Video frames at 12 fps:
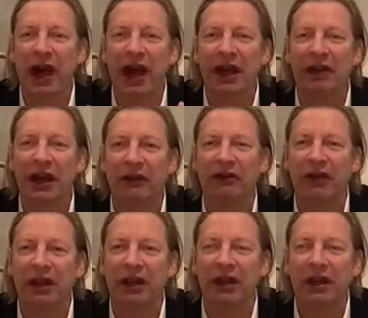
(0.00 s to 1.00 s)
I love
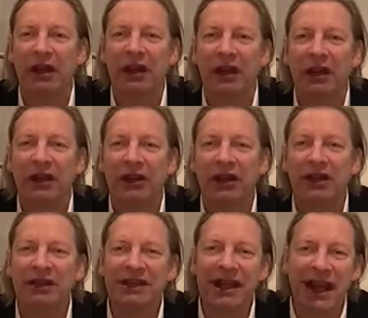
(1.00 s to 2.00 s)
the
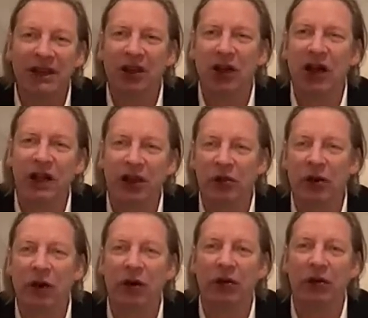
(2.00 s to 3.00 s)
deadline you
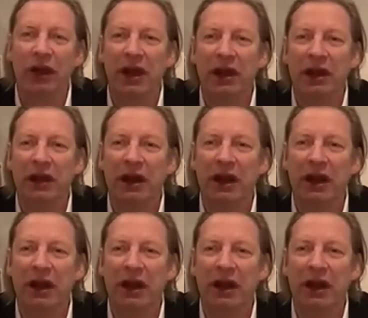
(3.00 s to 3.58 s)
all create.